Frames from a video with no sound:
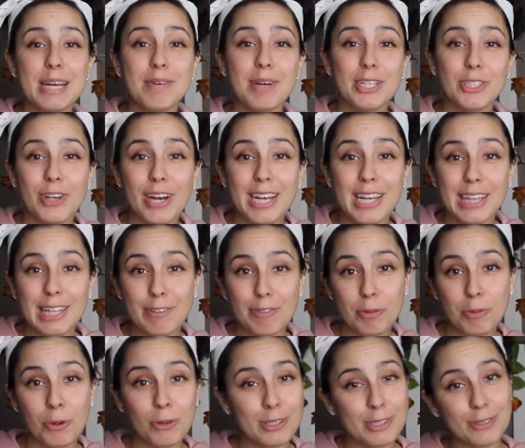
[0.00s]
time I try anything
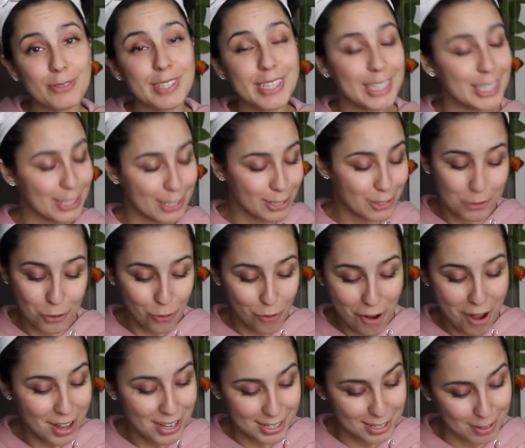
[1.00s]
from Costa Rica. This is so
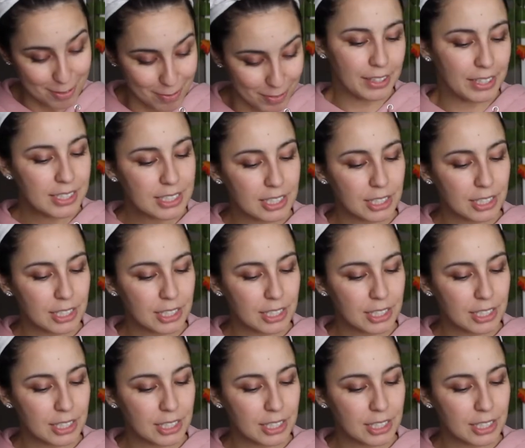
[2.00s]
awesome. These